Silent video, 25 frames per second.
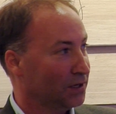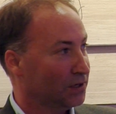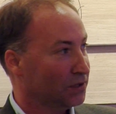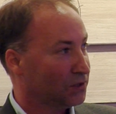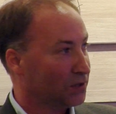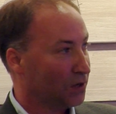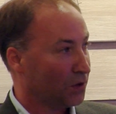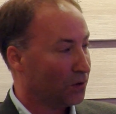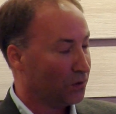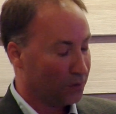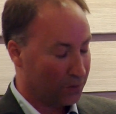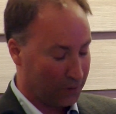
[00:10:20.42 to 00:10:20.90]

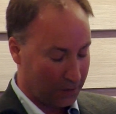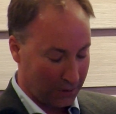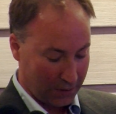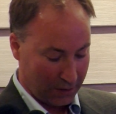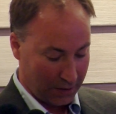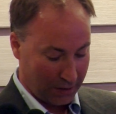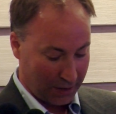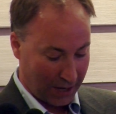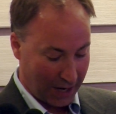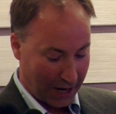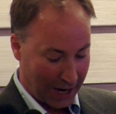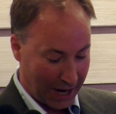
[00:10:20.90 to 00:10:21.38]
So
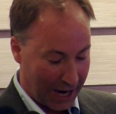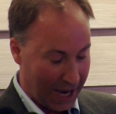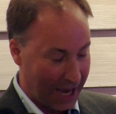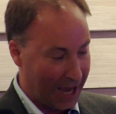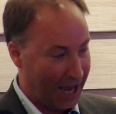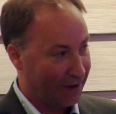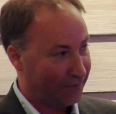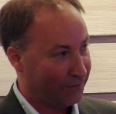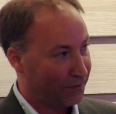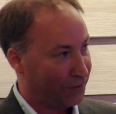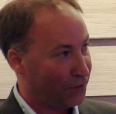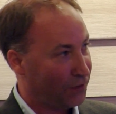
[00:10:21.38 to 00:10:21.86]
I
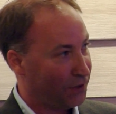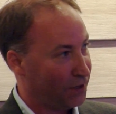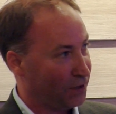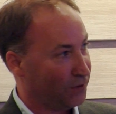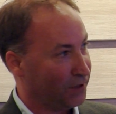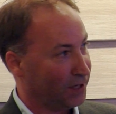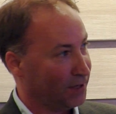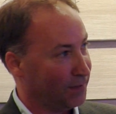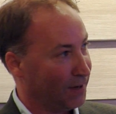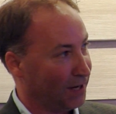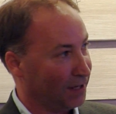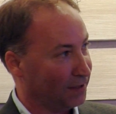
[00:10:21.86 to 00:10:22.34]
have a
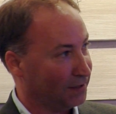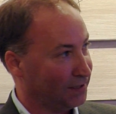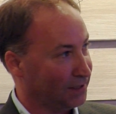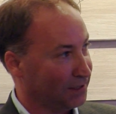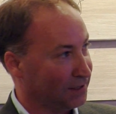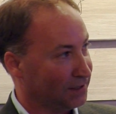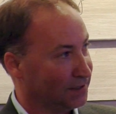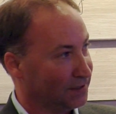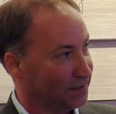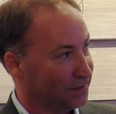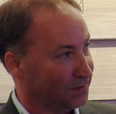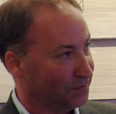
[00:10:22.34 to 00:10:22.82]
theory about
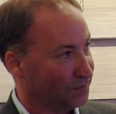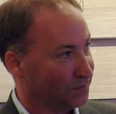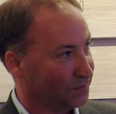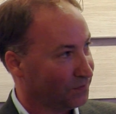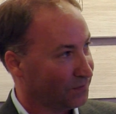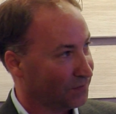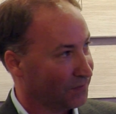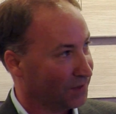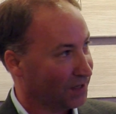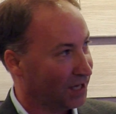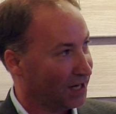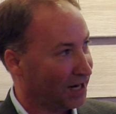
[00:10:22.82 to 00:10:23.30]
this,
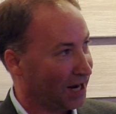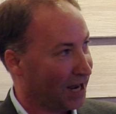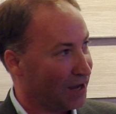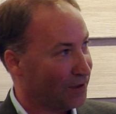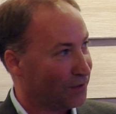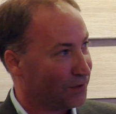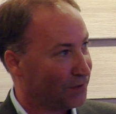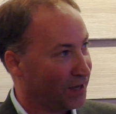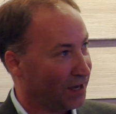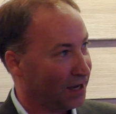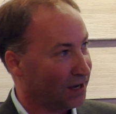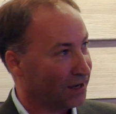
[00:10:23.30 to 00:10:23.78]
and I
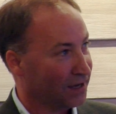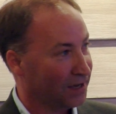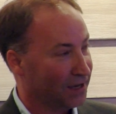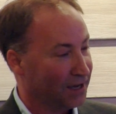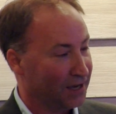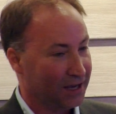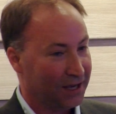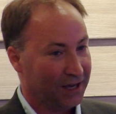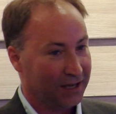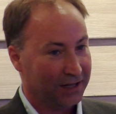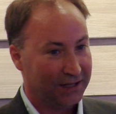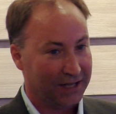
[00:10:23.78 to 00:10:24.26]
think
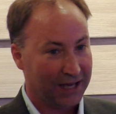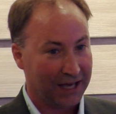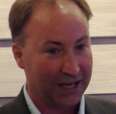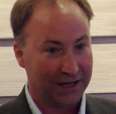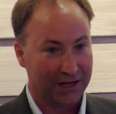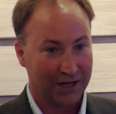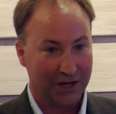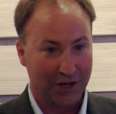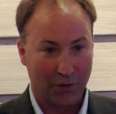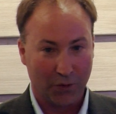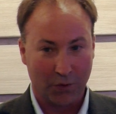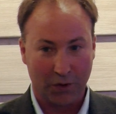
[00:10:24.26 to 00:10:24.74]

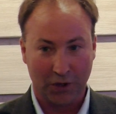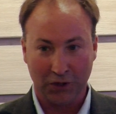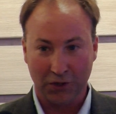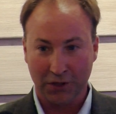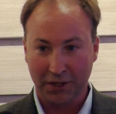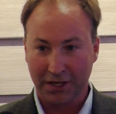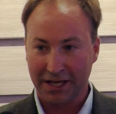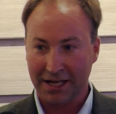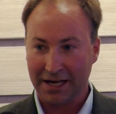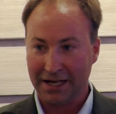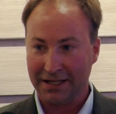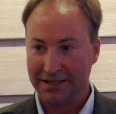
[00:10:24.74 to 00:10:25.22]
that we're
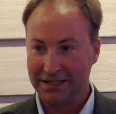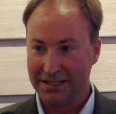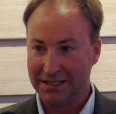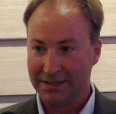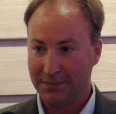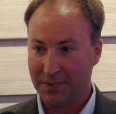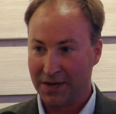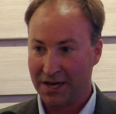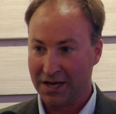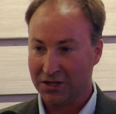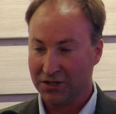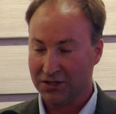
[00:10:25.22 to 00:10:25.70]
looking at these
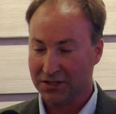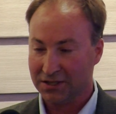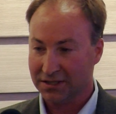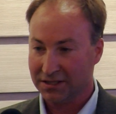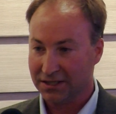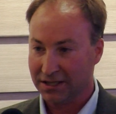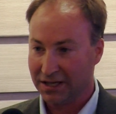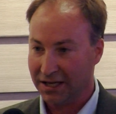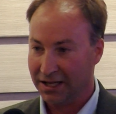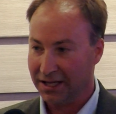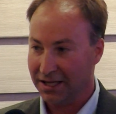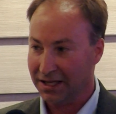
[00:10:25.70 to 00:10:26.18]

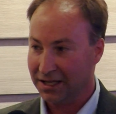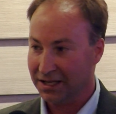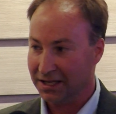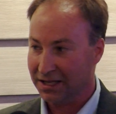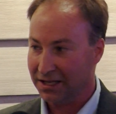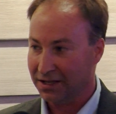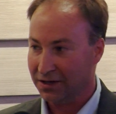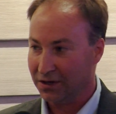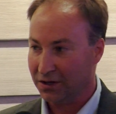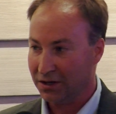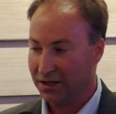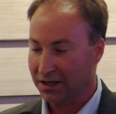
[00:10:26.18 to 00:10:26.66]
patients
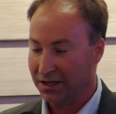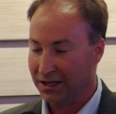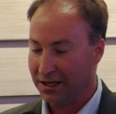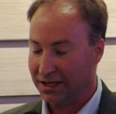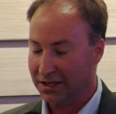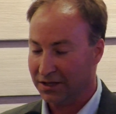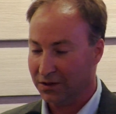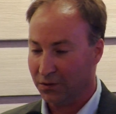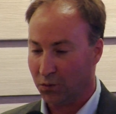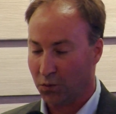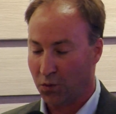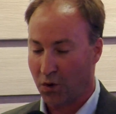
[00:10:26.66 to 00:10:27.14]

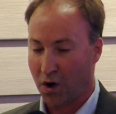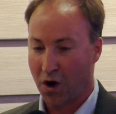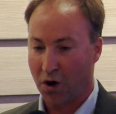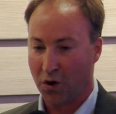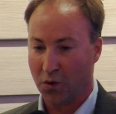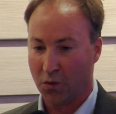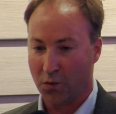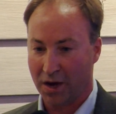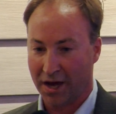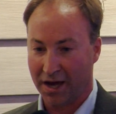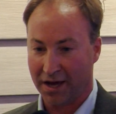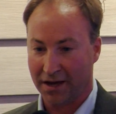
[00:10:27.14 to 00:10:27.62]
in the
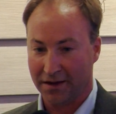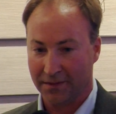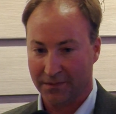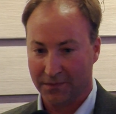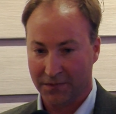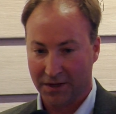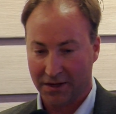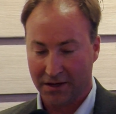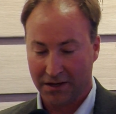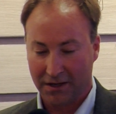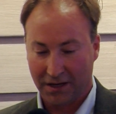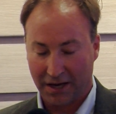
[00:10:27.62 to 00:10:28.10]
wrong way.
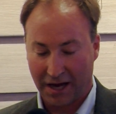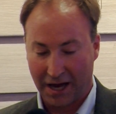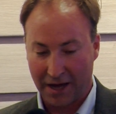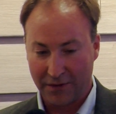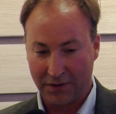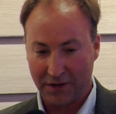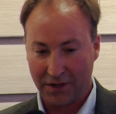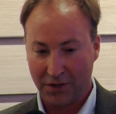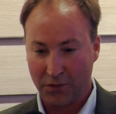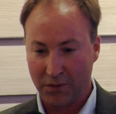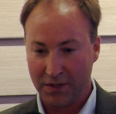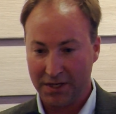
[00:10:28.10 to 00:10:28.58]
I
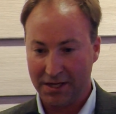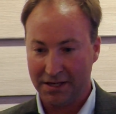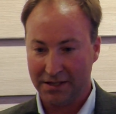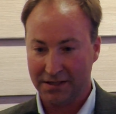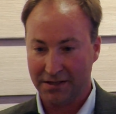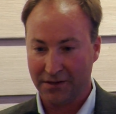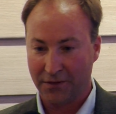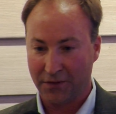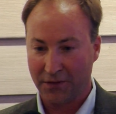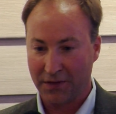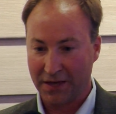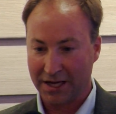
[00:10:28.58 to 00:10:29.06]
think we need
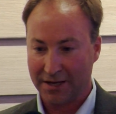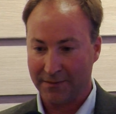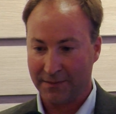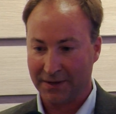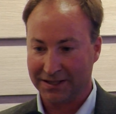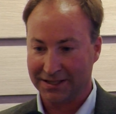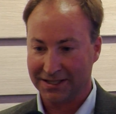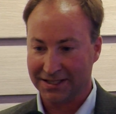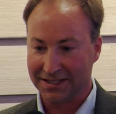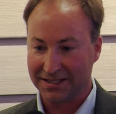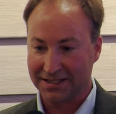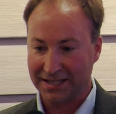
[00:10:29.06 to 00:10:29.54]
to think
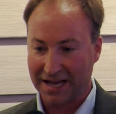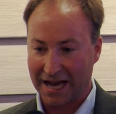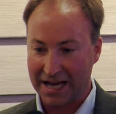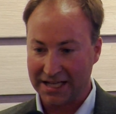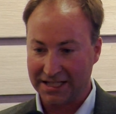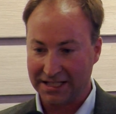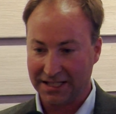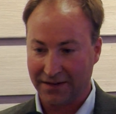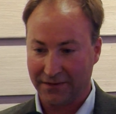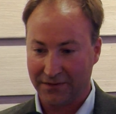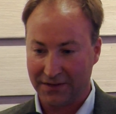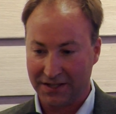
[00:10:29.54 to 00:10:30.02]
about the
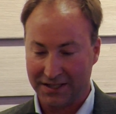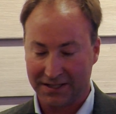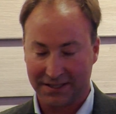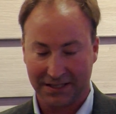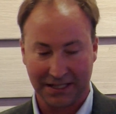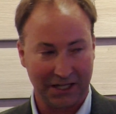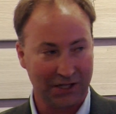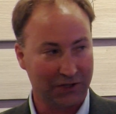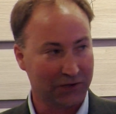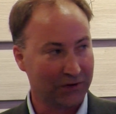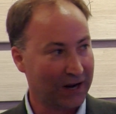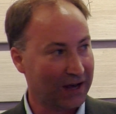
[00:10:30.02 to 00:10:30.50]
sizing of these
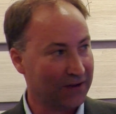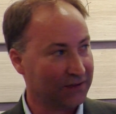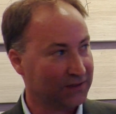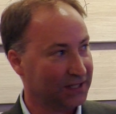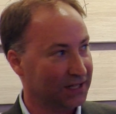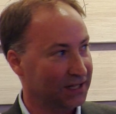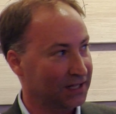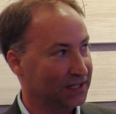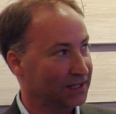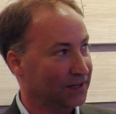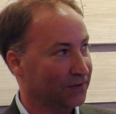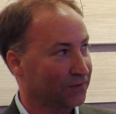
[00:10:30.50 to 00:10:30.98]
stent
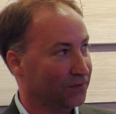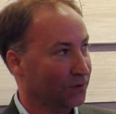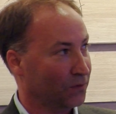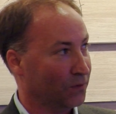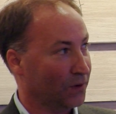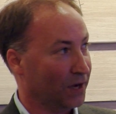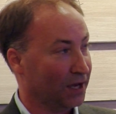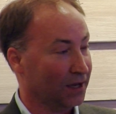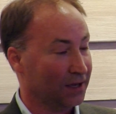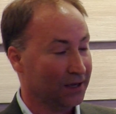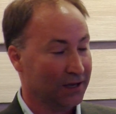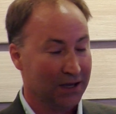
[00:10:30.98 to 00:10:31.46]
grafts in a different
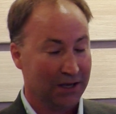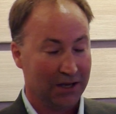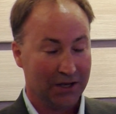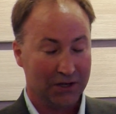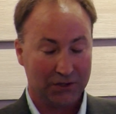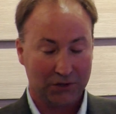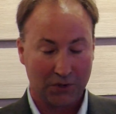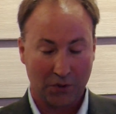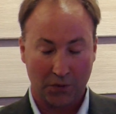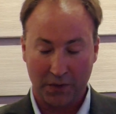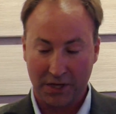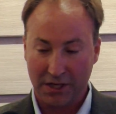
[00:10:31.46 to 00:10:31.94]
way.
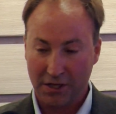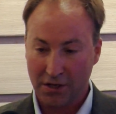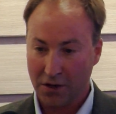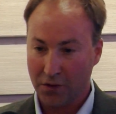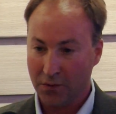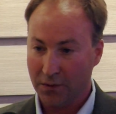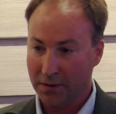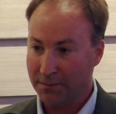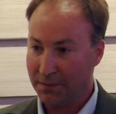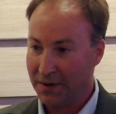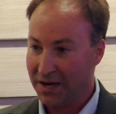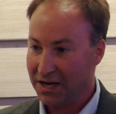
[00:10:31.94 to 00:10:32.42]
So we
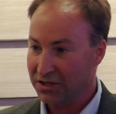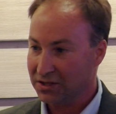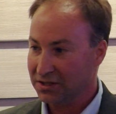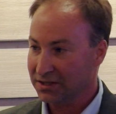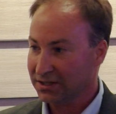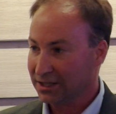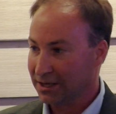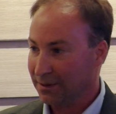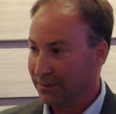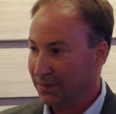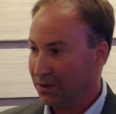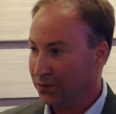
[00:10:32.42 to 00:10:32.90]
know when
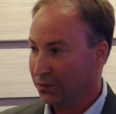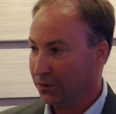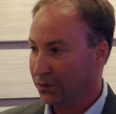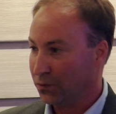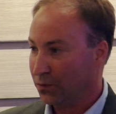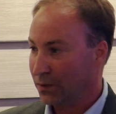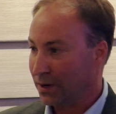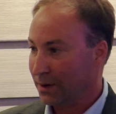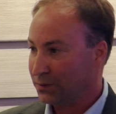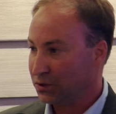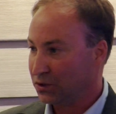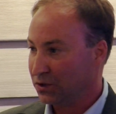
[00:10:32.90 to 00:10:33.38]
patients come in
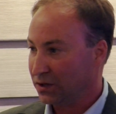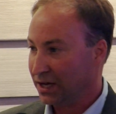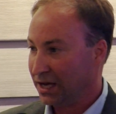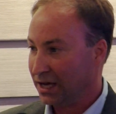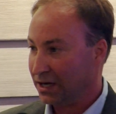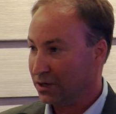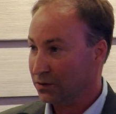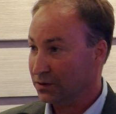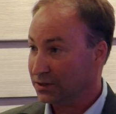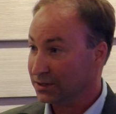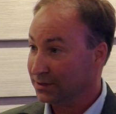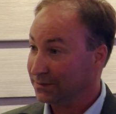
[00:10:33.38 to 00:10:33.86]
with ruptured
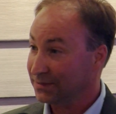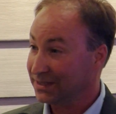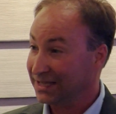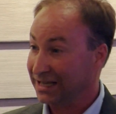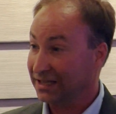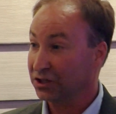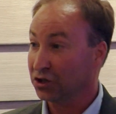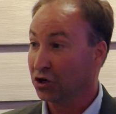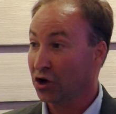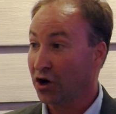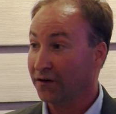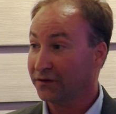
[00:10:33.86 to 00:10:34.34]
aneurysms,
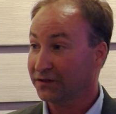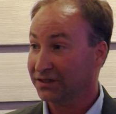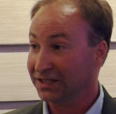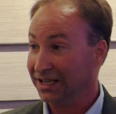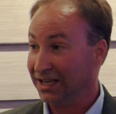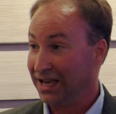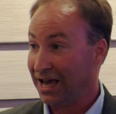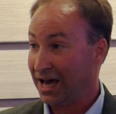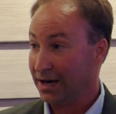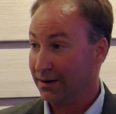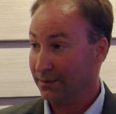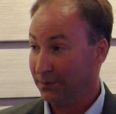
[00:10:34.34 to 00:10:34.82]
they lost a
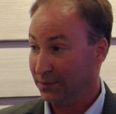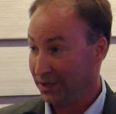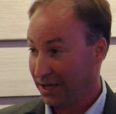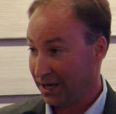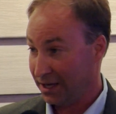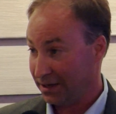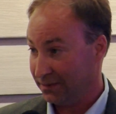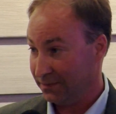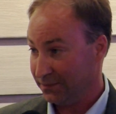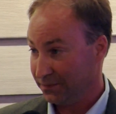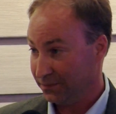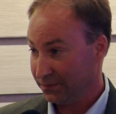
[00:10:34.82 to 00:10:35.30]
lot of
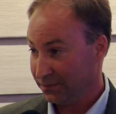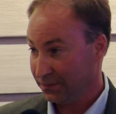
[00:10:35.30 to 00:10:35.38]
blood.